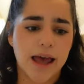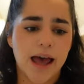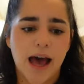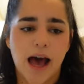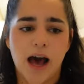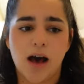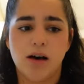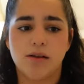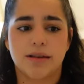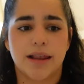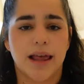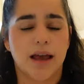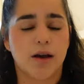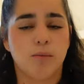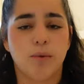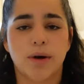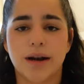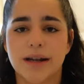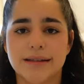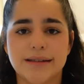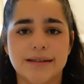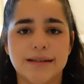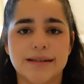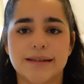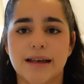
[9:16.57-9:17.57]
I was like, what
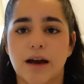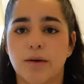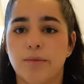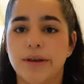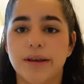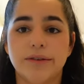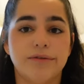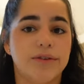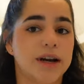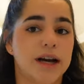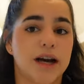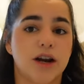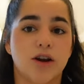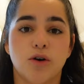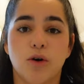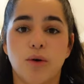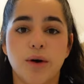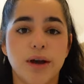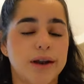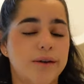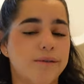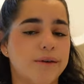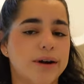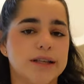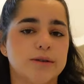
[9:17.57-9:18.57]
is this? Are we even gonna go
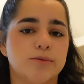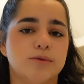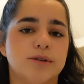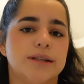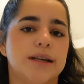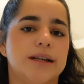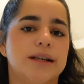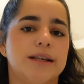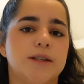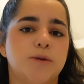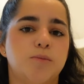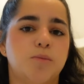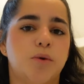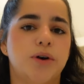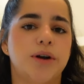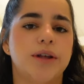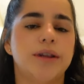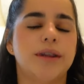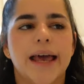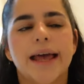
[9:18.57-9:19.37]
in Erasmus at this point?